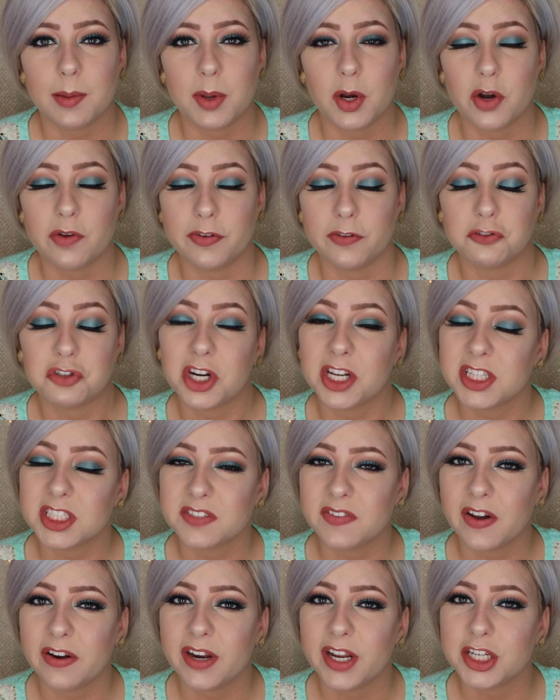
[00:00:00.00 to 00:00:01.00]
Let me know if you've tried
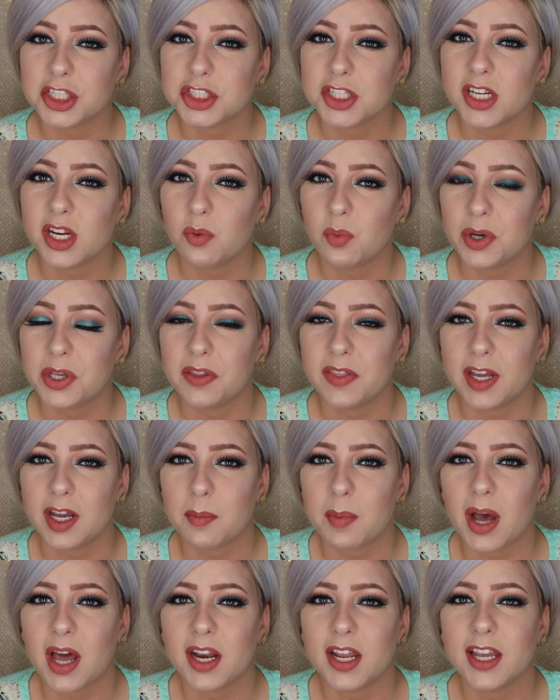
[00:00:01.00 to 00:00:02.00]
this foundation and what you think
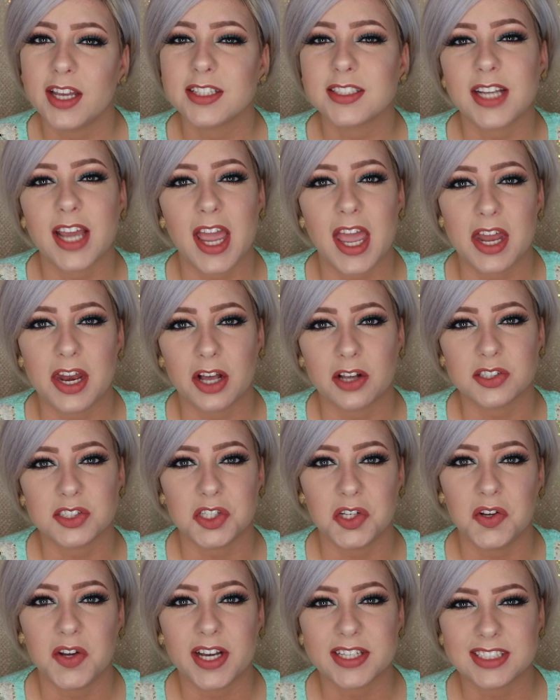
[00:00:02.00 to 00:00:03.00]
about it. And I'll
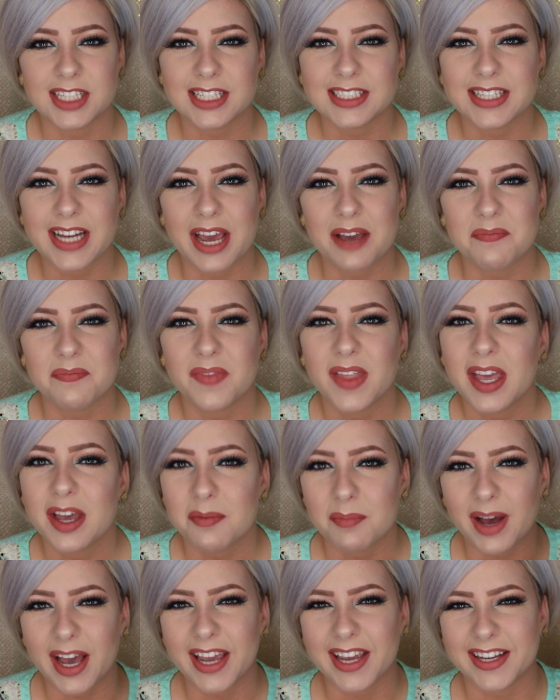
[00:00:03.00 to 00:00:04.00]
see you guys next time.
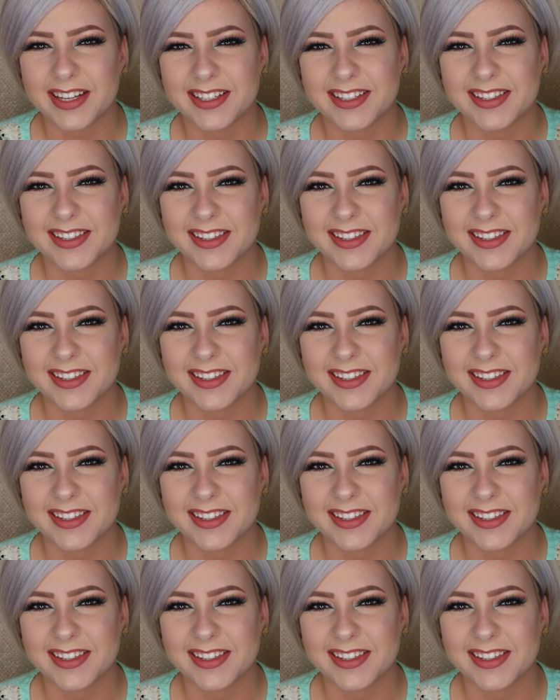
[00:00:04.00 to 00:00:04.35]
Bye.